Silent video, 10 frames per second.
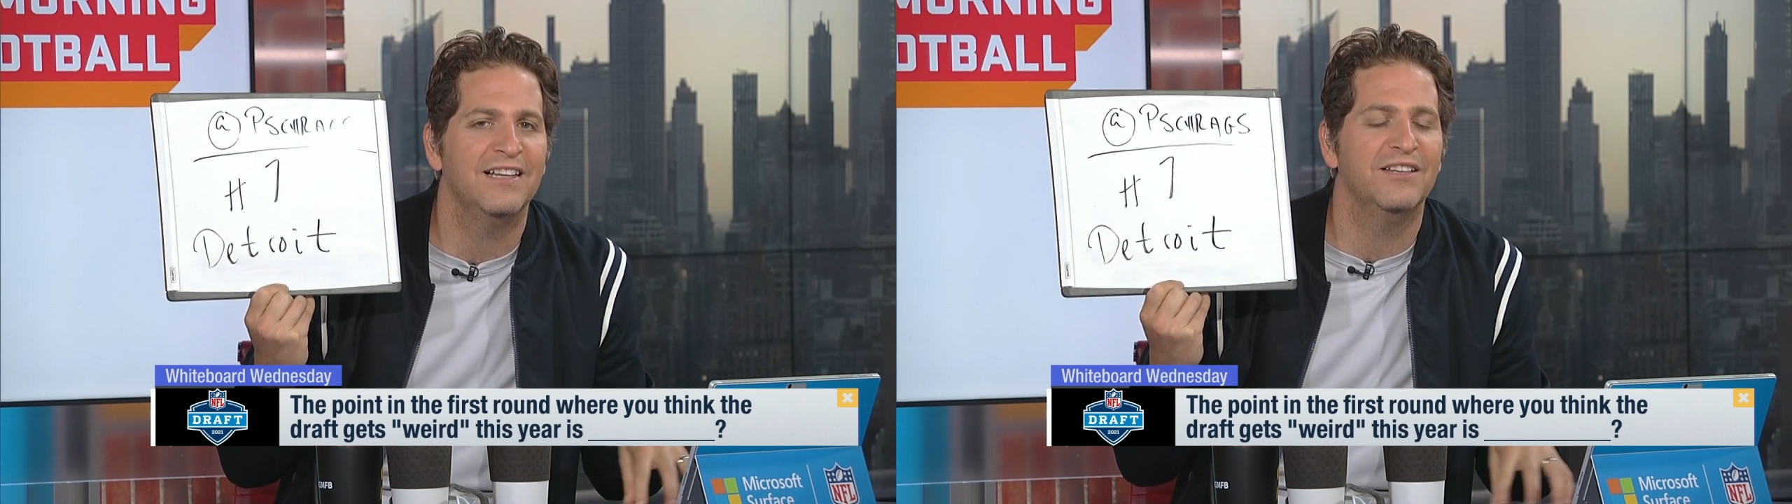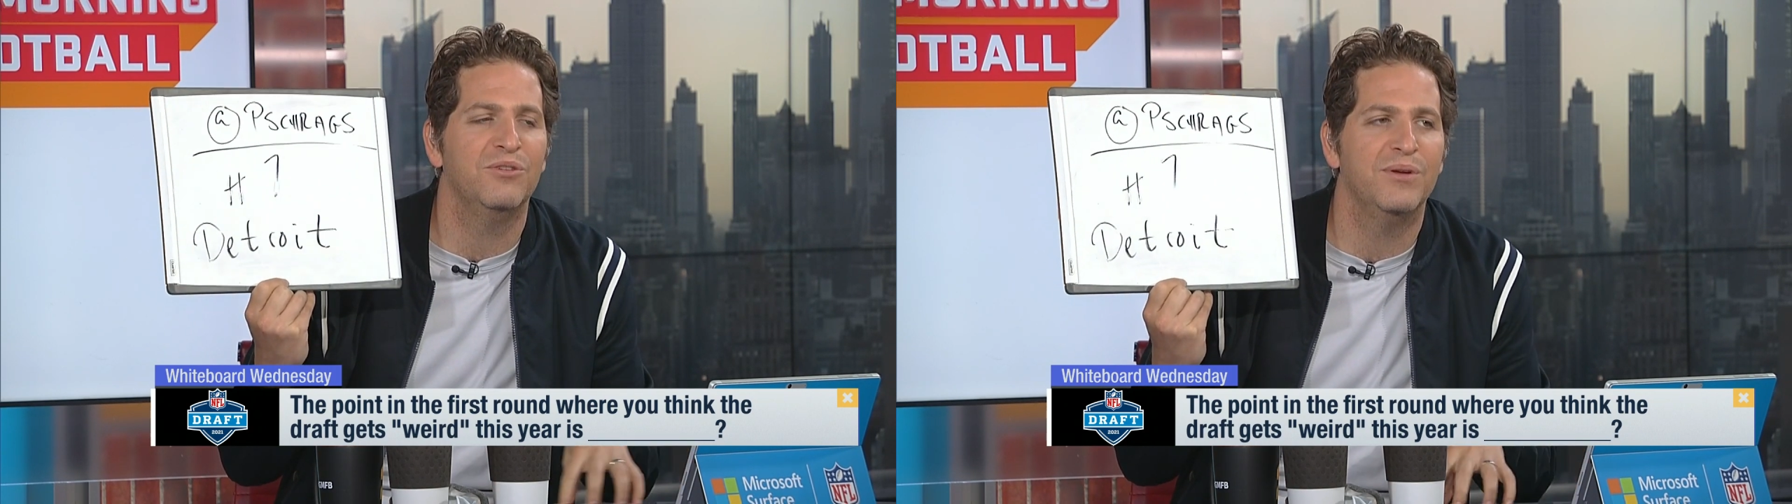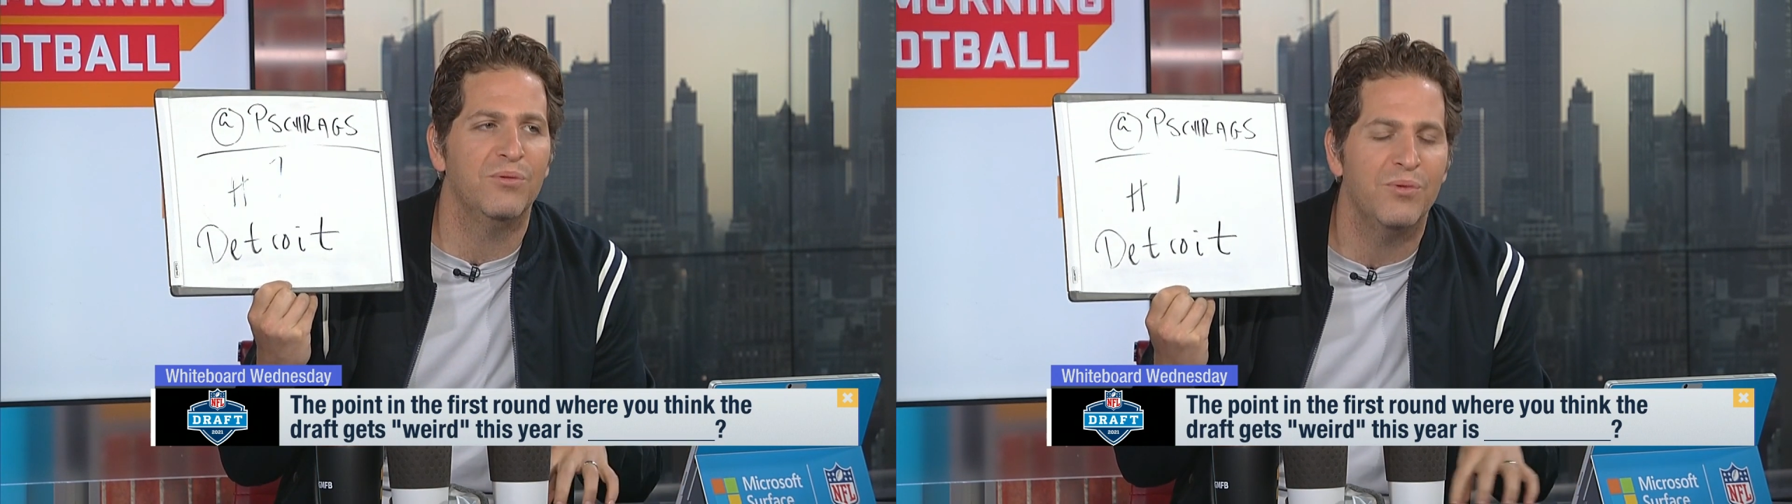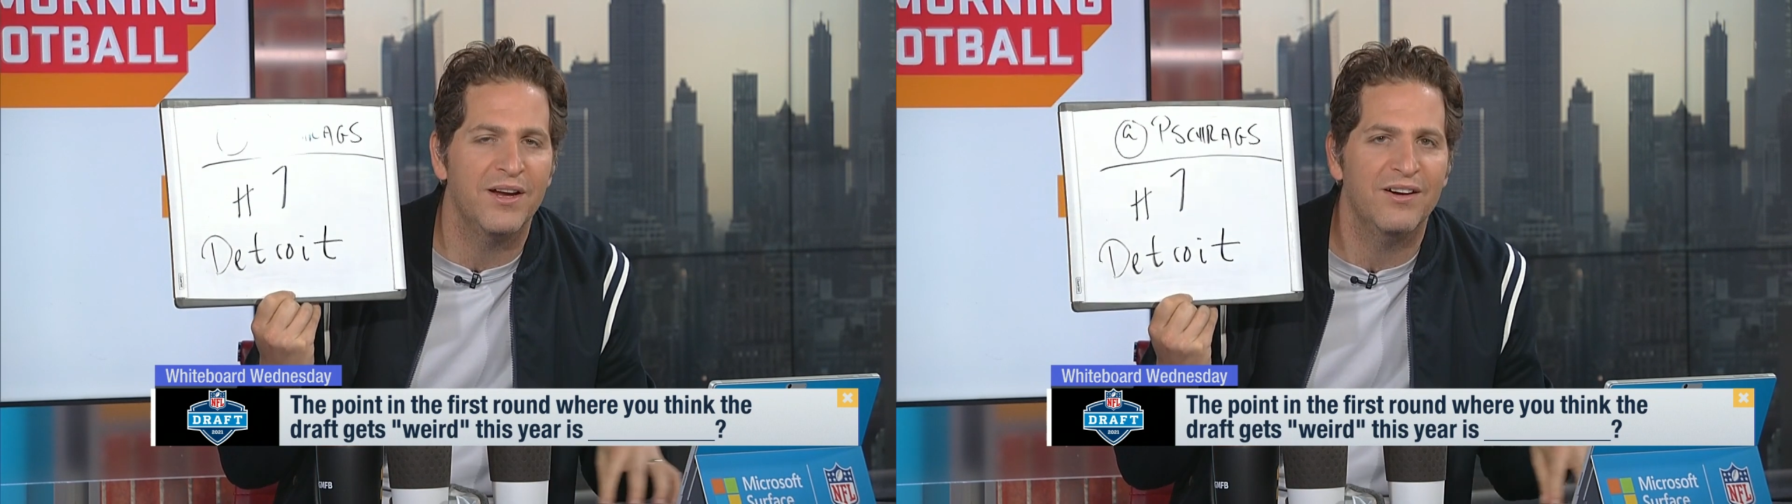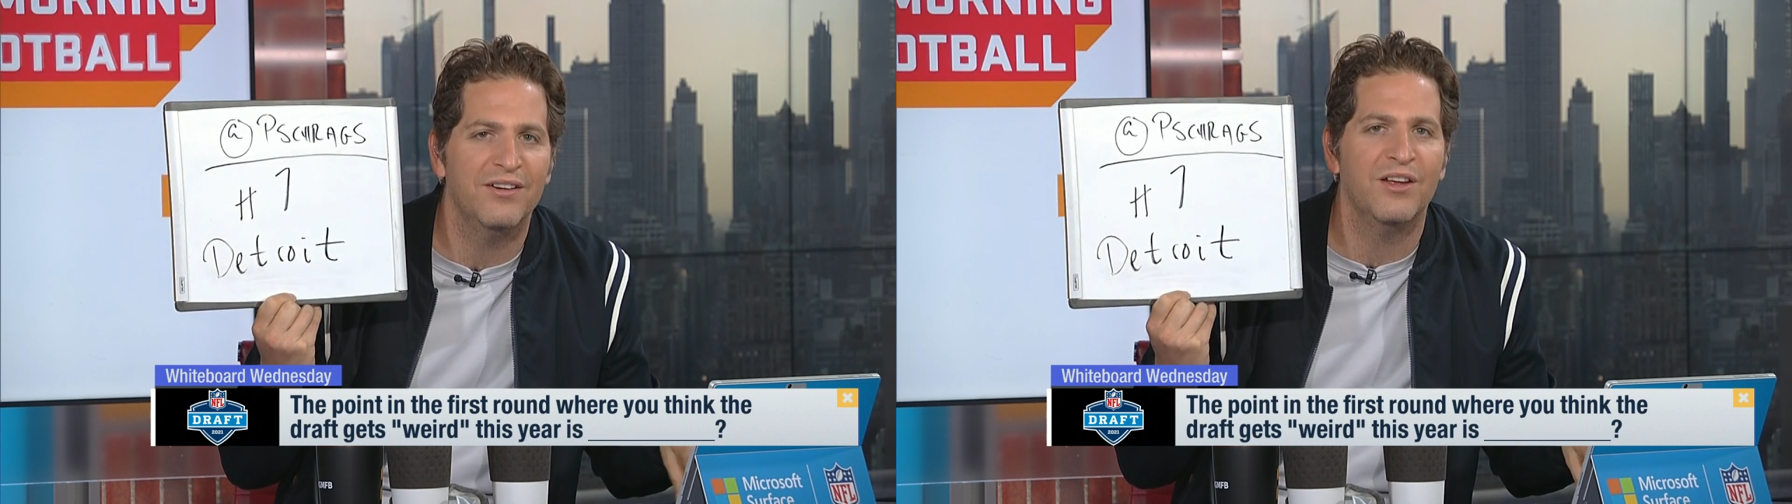a little bit
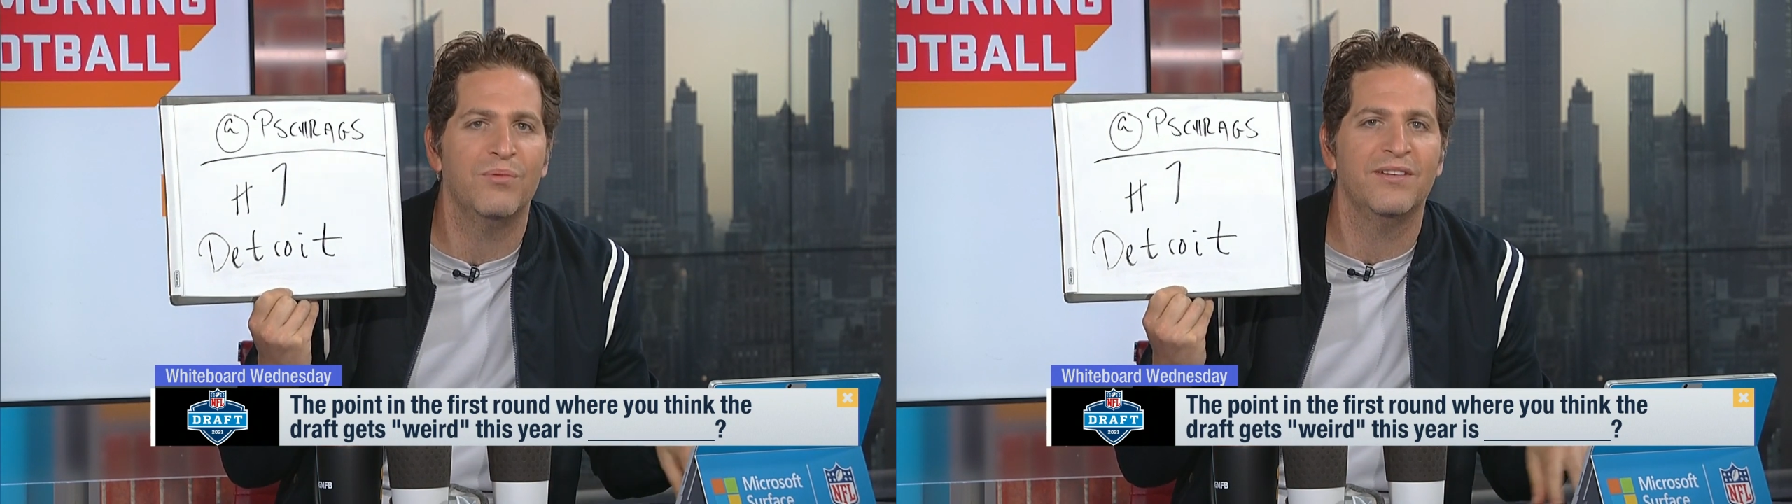weird, and